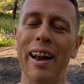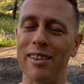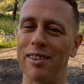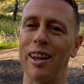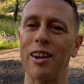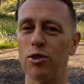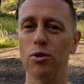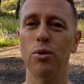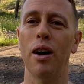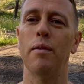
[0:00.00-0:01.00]
and
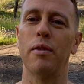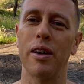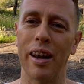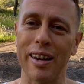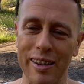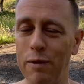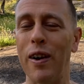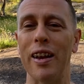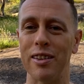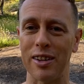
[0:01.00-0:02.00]
sexual connective
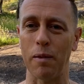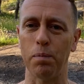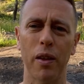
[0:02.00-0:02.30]
energy.